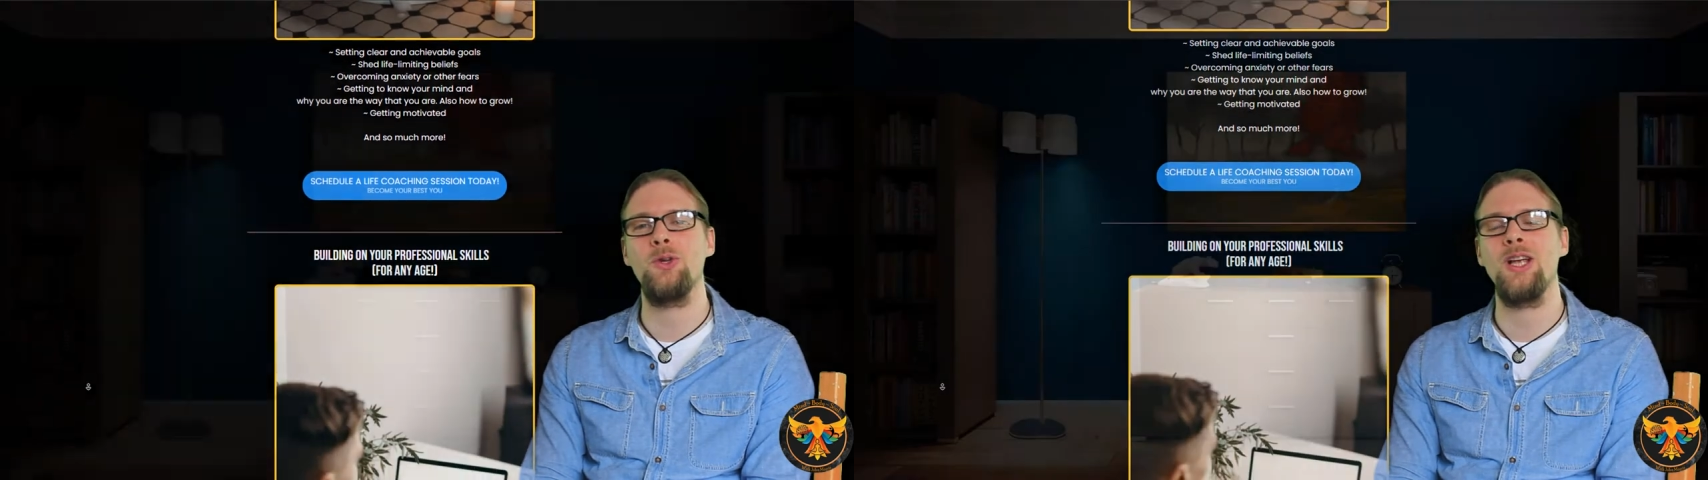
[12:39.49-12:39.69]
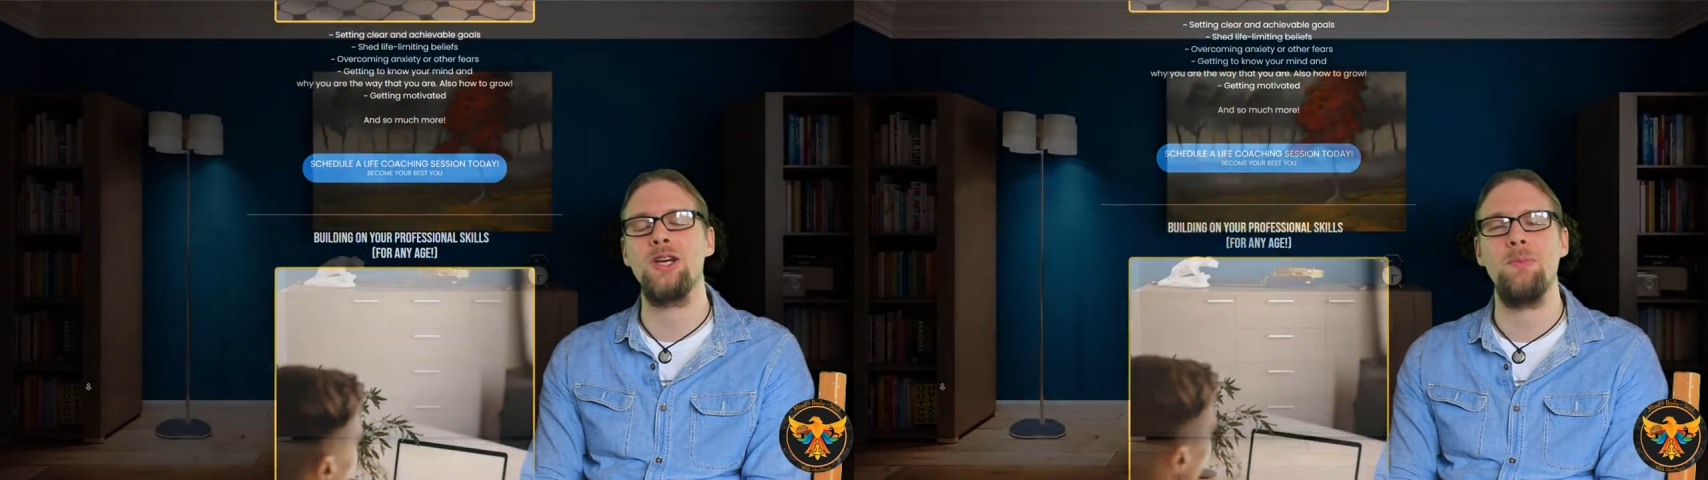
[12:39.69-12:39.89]

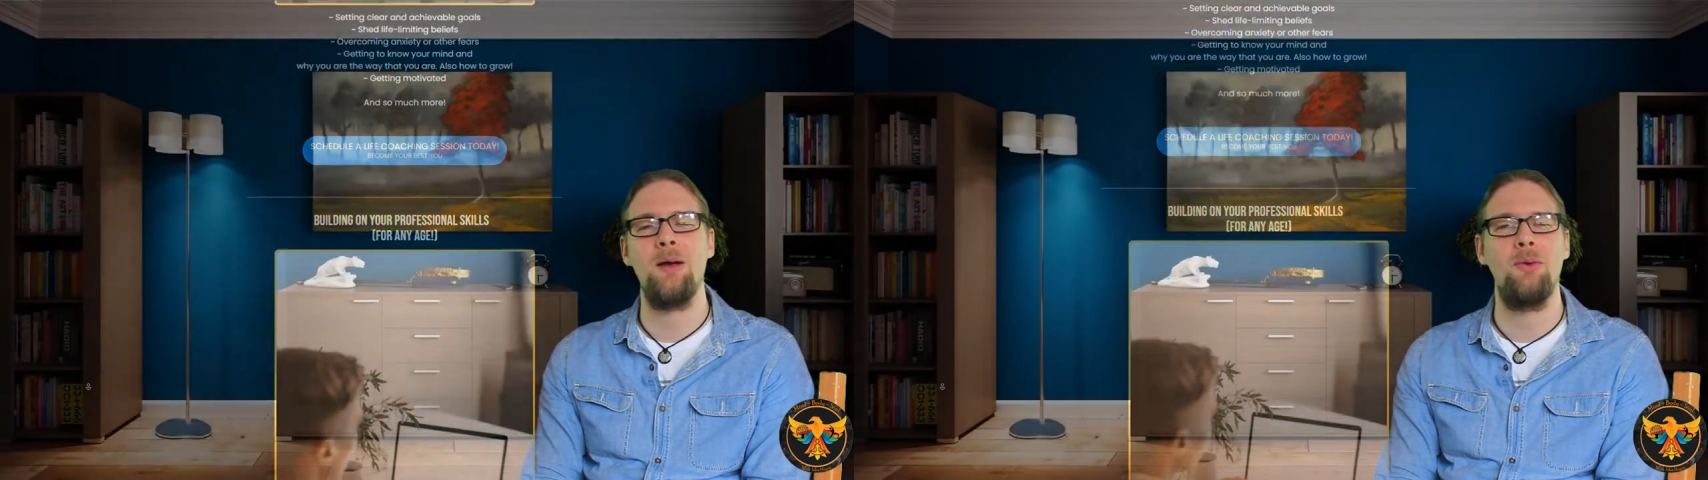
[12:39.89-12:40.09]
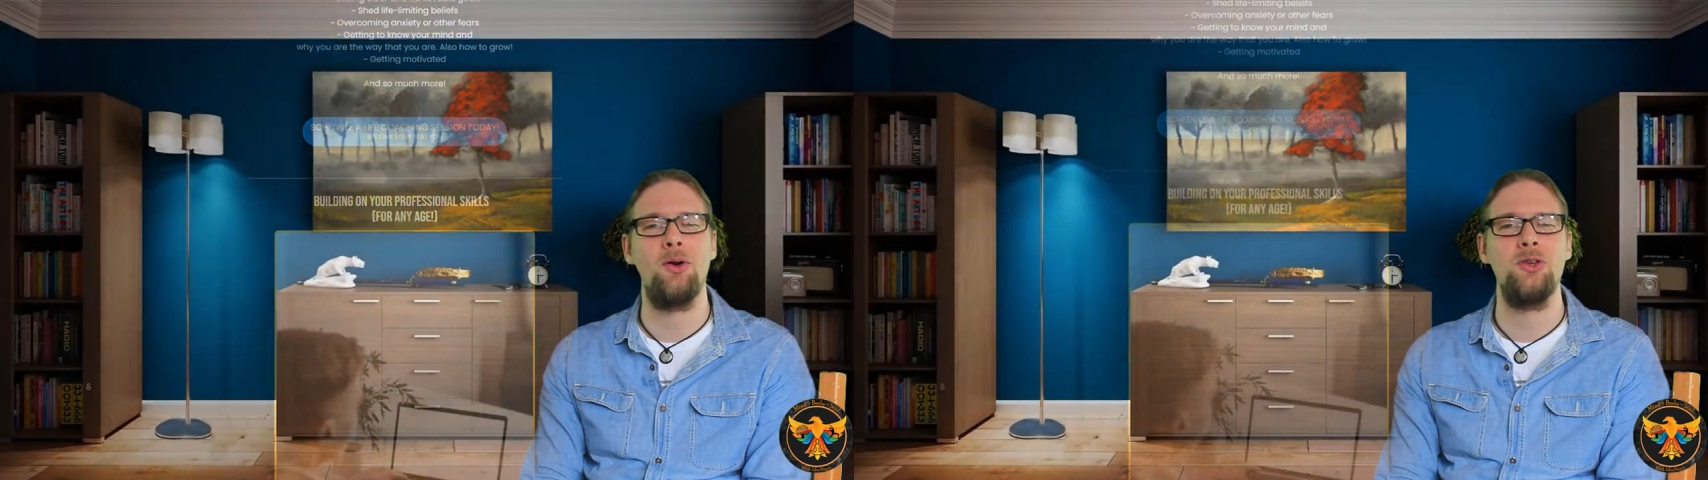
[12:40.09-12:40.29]
slash
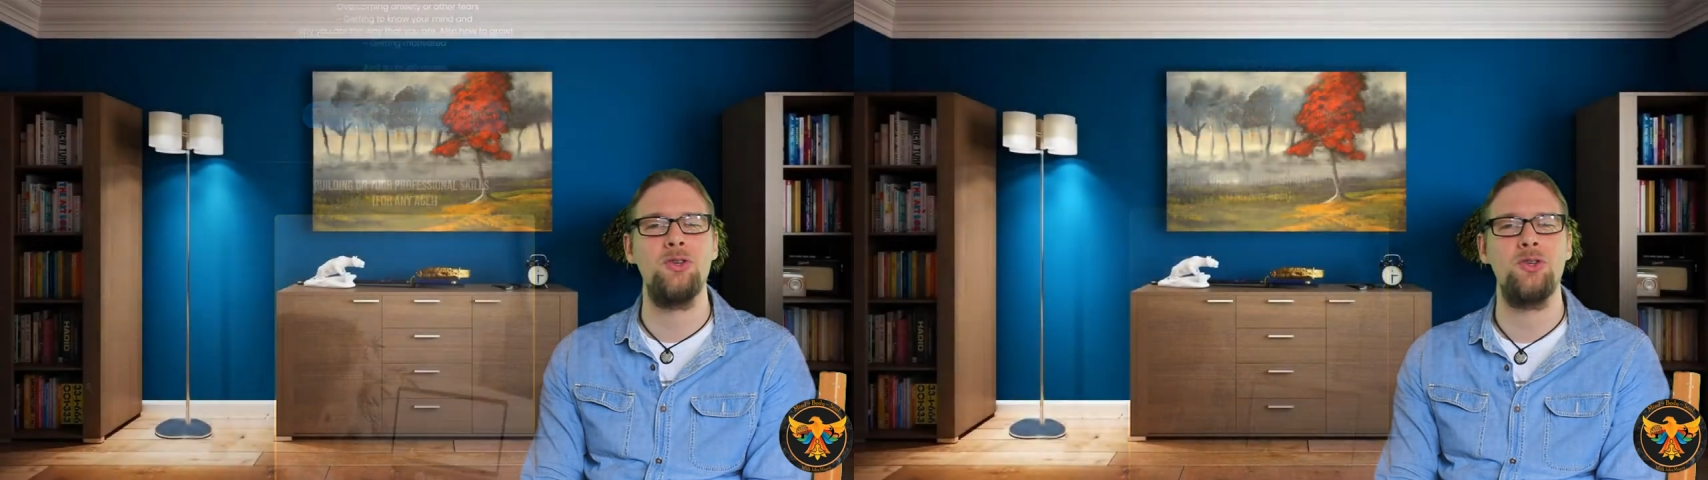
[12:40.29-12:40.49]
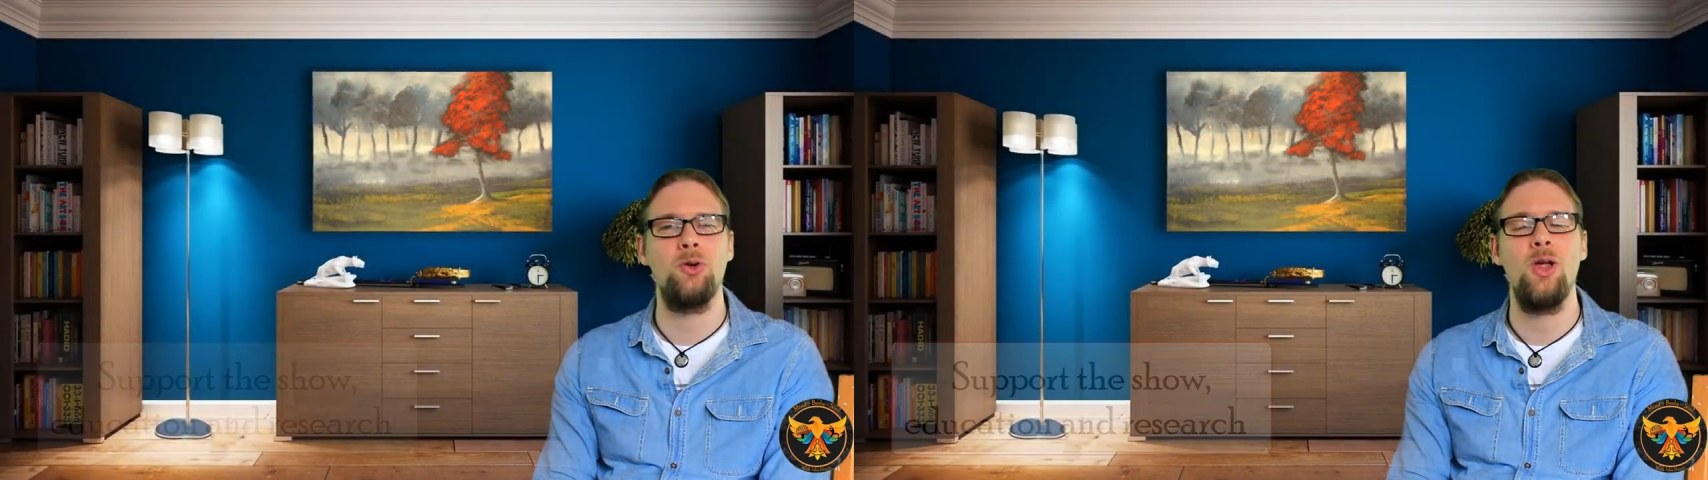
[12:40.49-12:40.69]
mind, body and
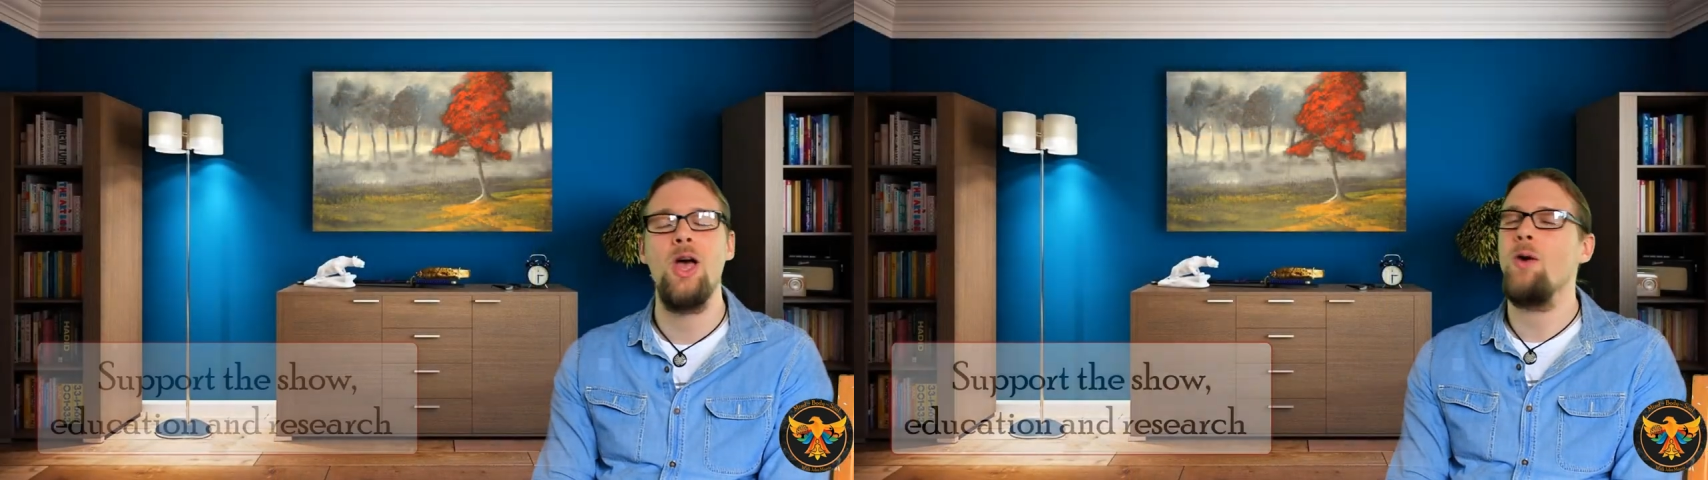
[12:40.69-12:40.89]
soul.